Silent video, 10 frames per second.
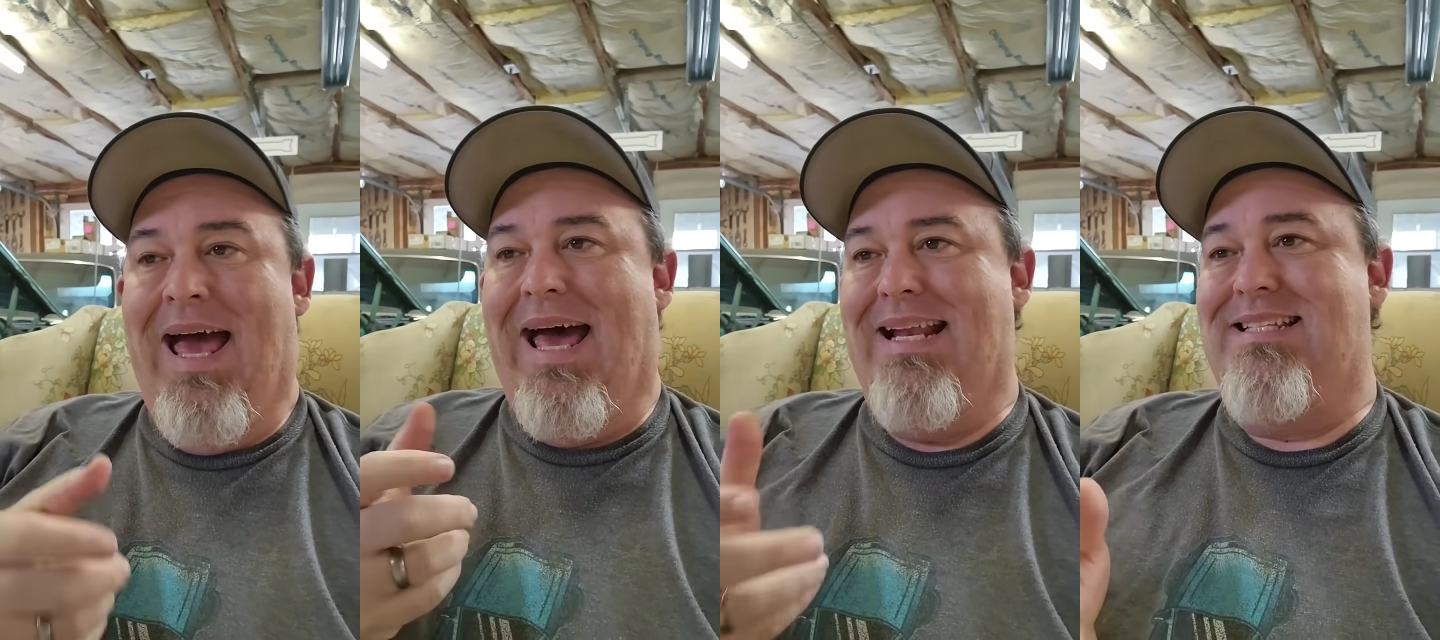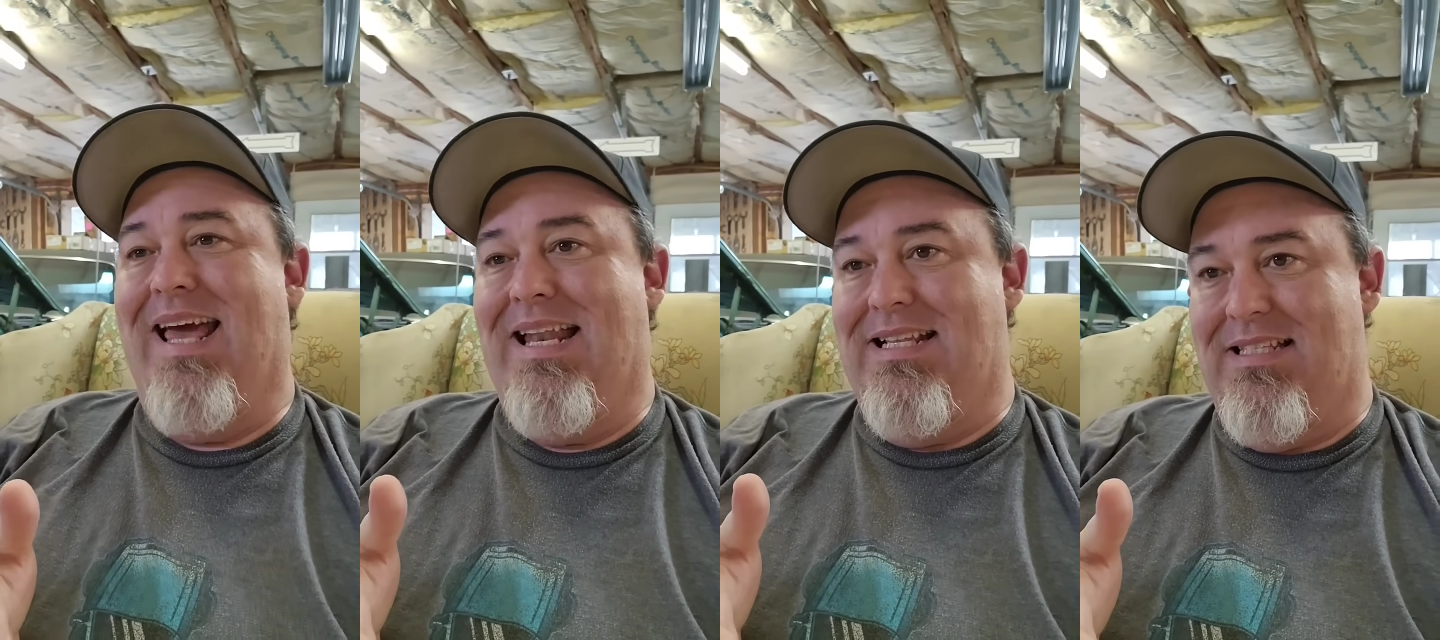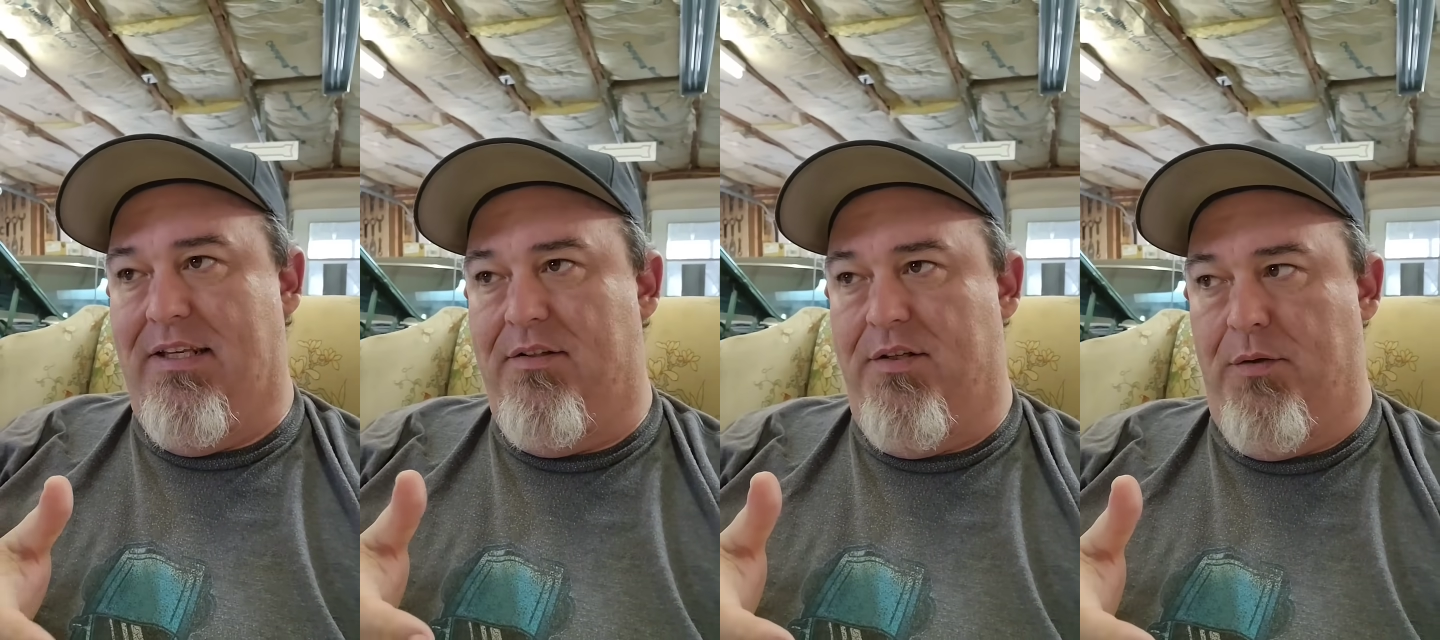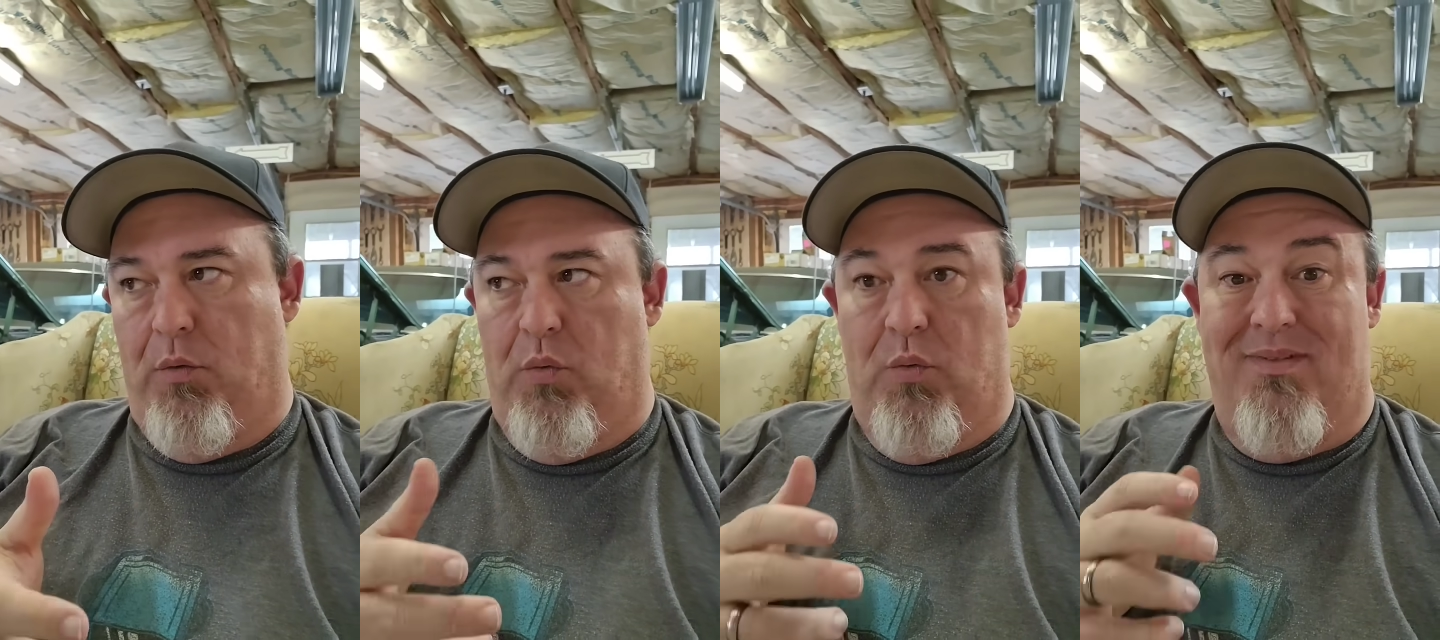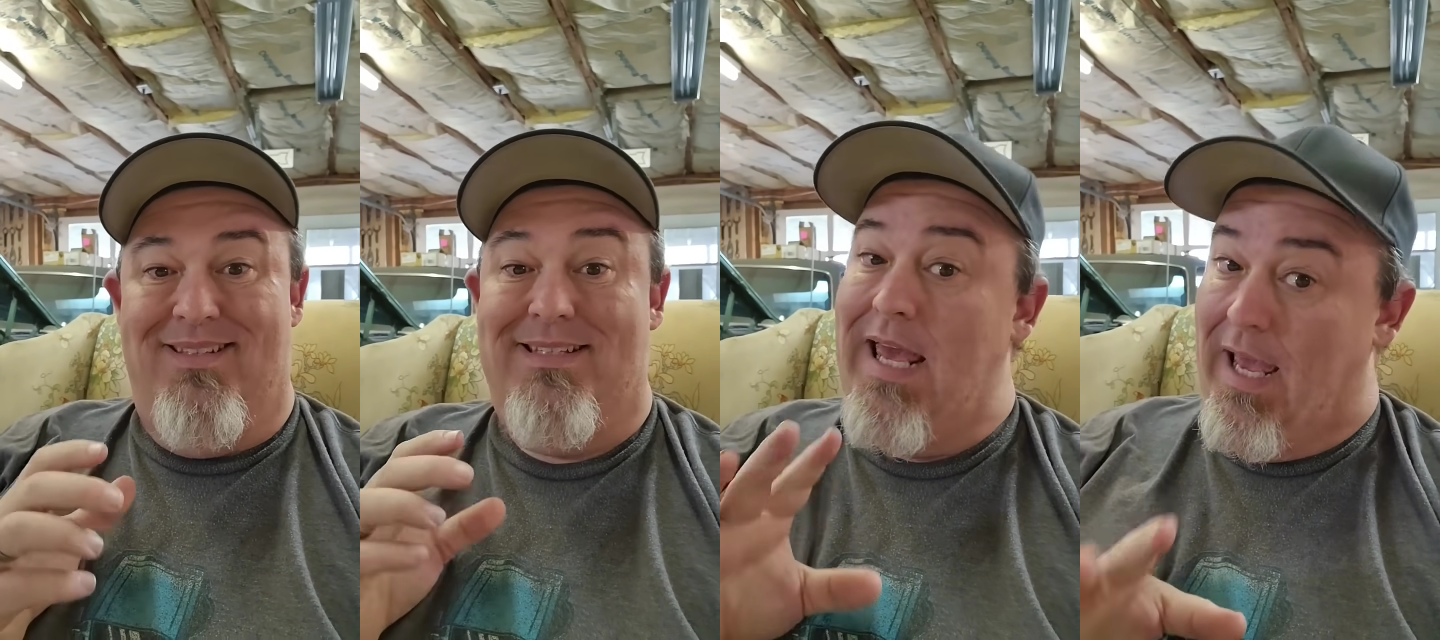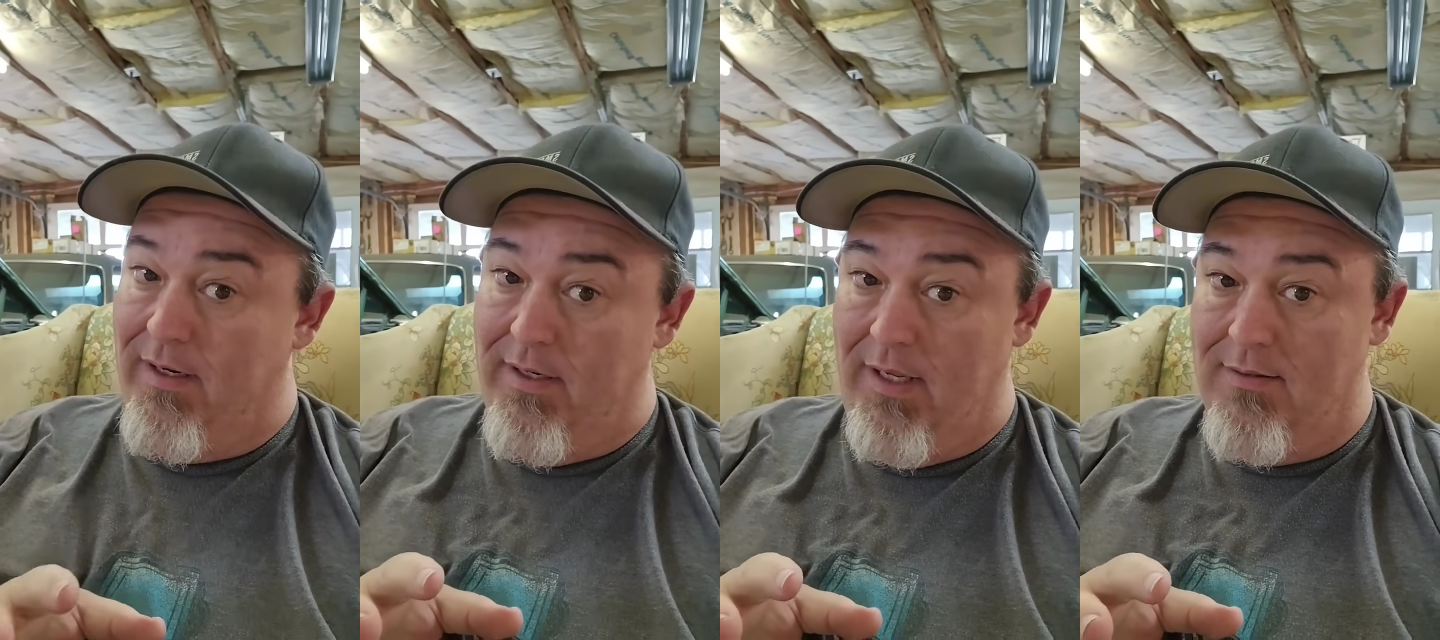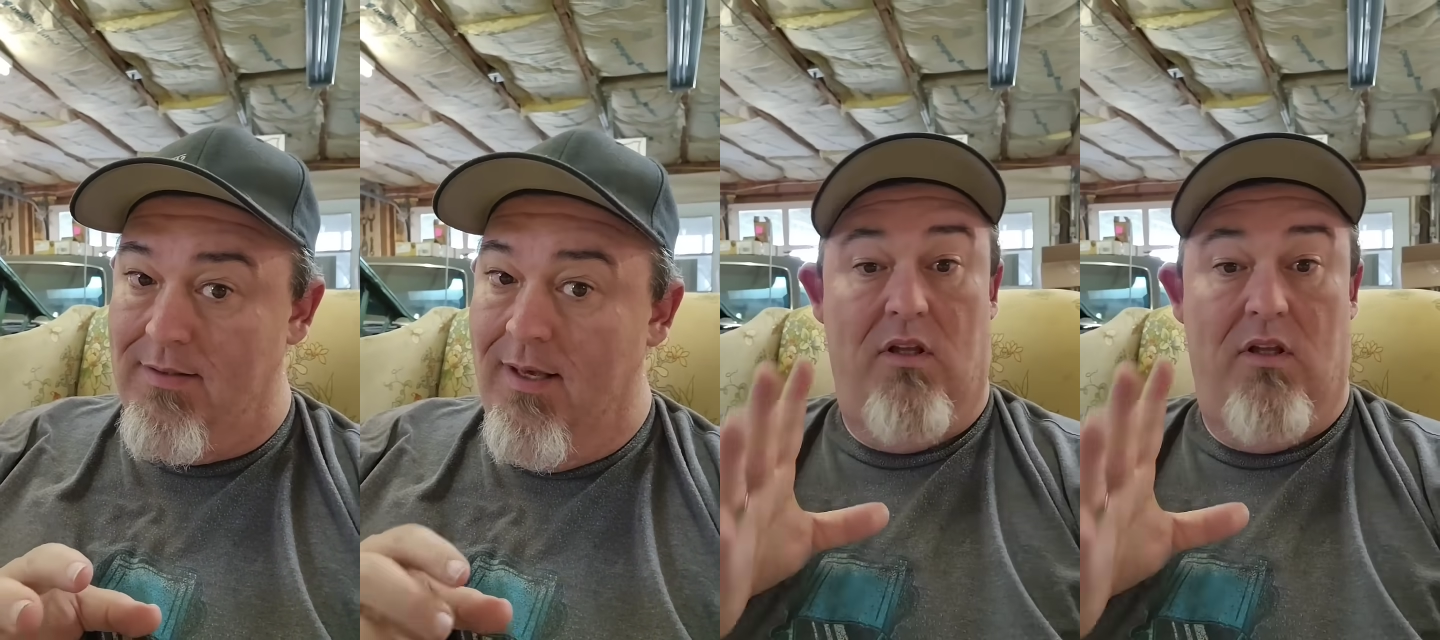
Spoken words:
had a tendency to stagnate.